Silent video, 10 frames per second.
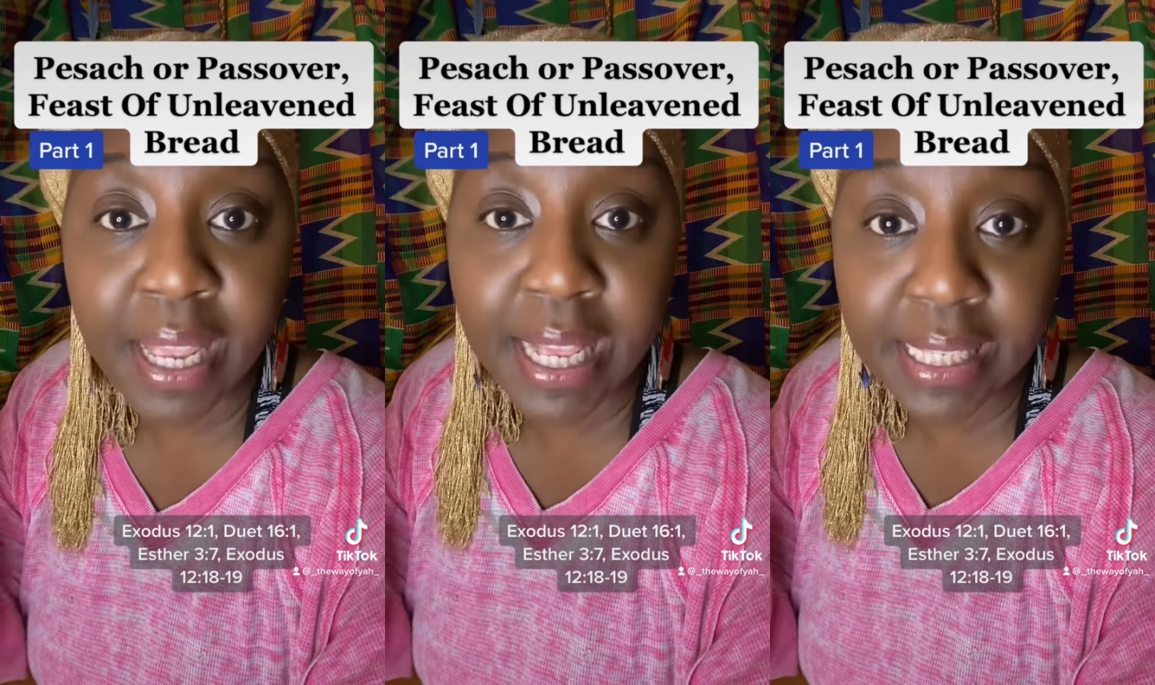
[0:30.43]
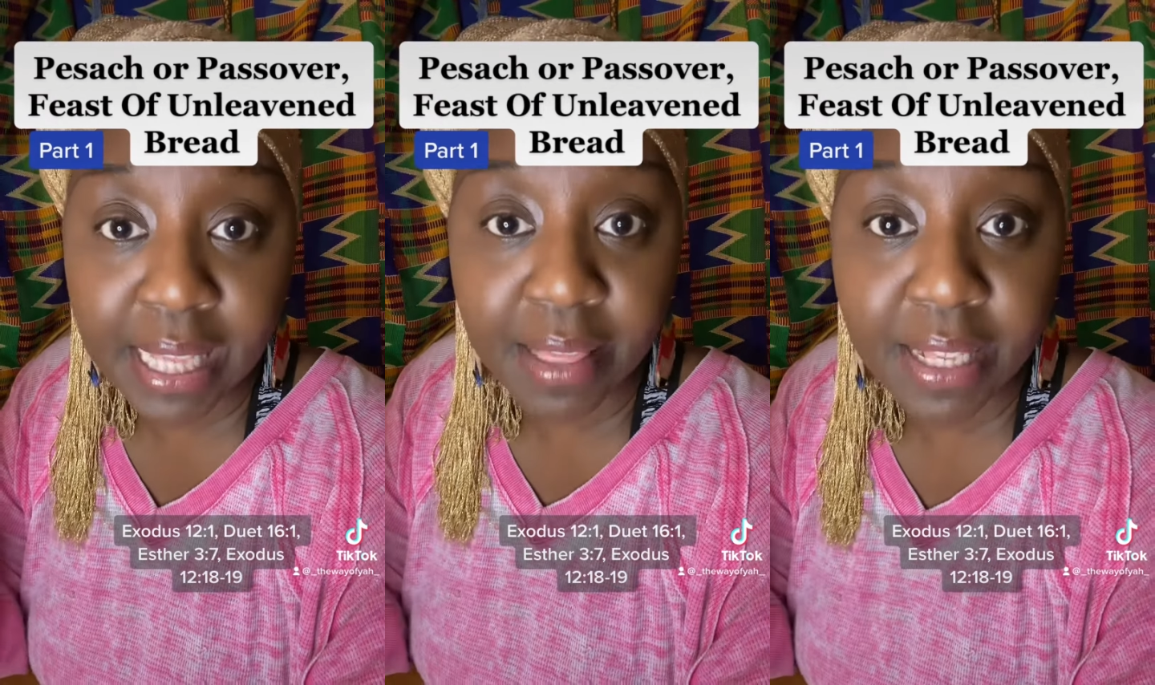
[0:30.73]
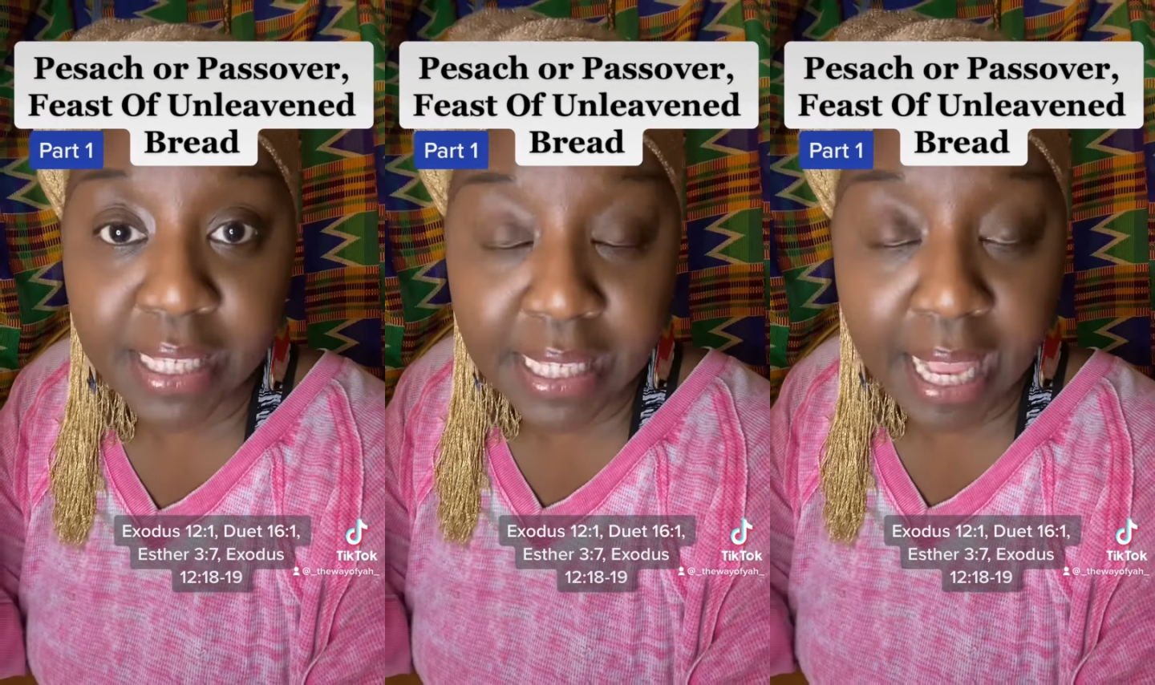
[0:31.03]
is in the
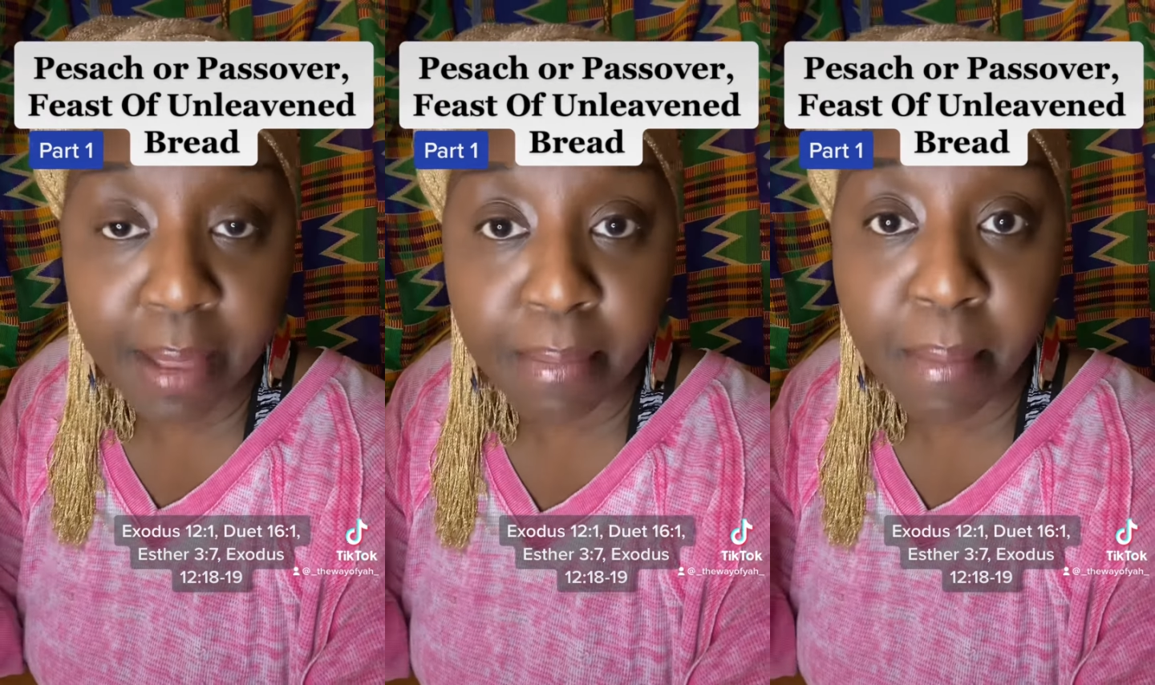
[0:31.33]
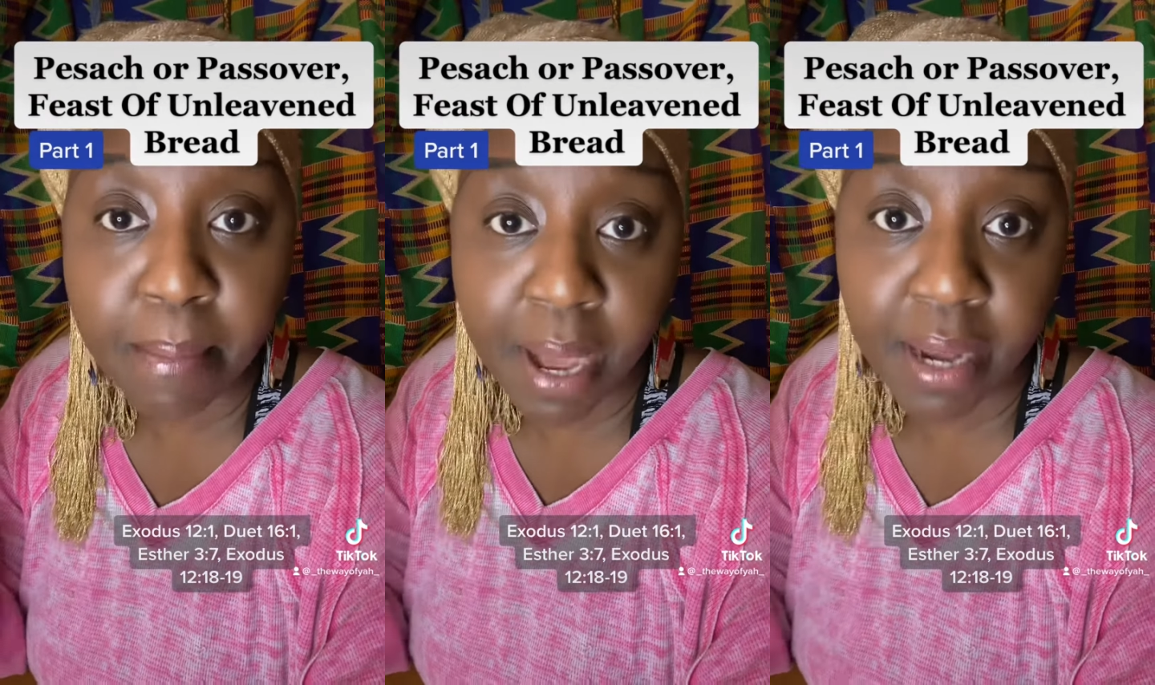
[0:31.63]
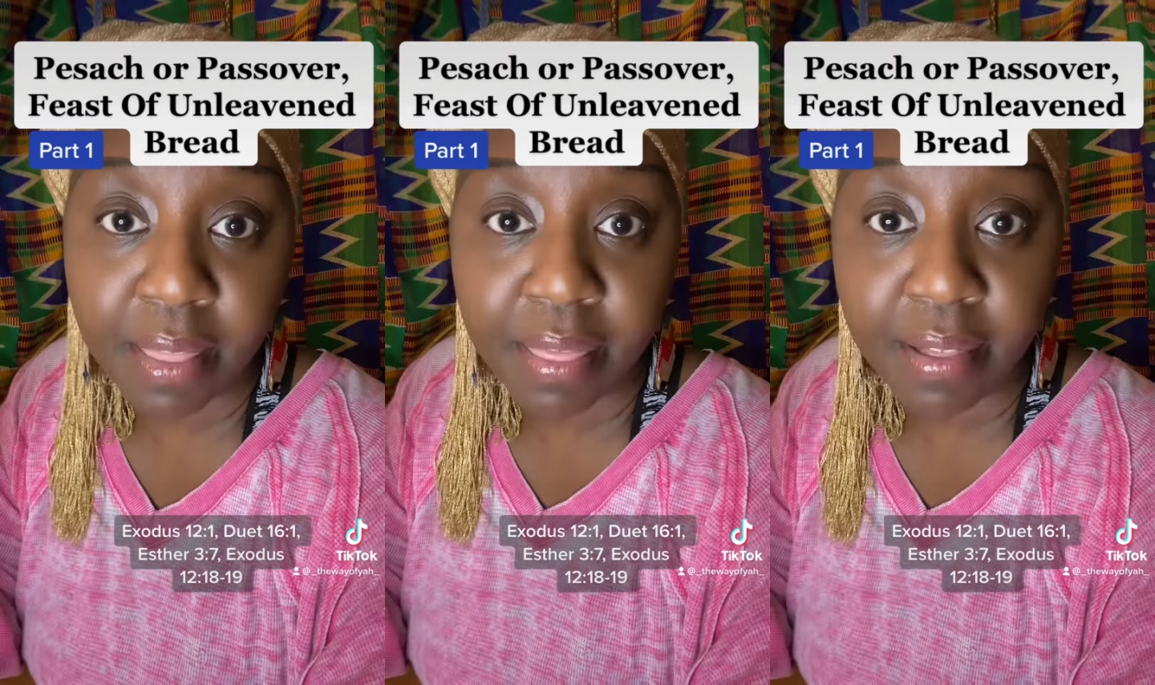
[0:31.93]
same
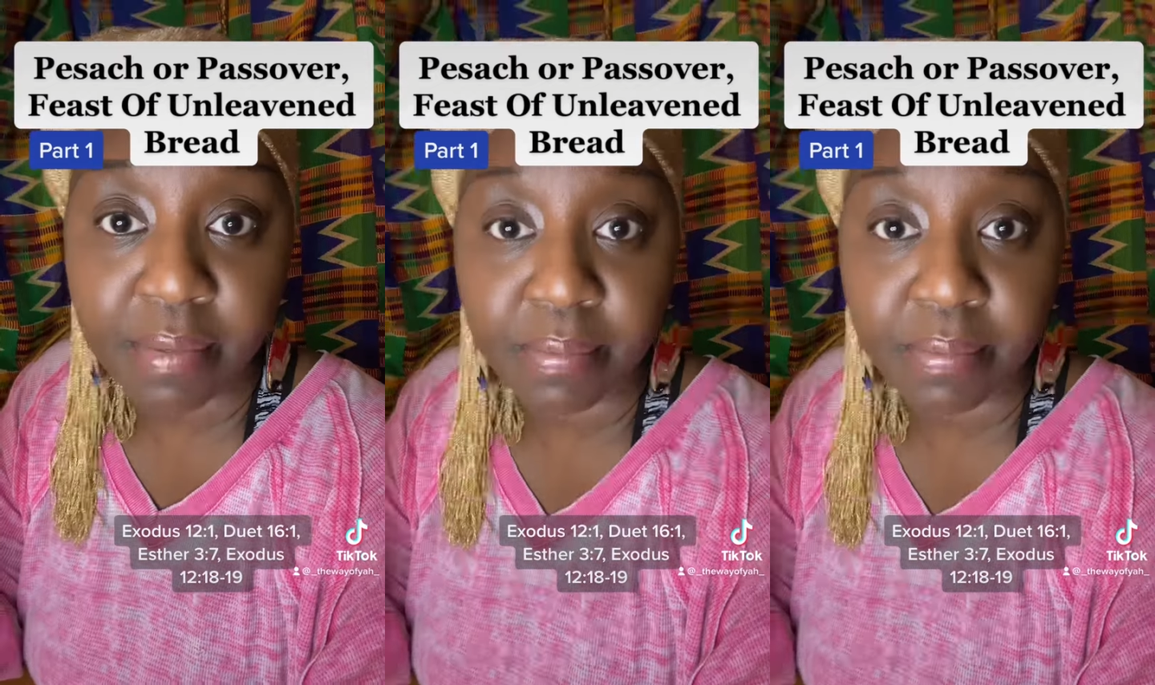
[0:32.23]
month.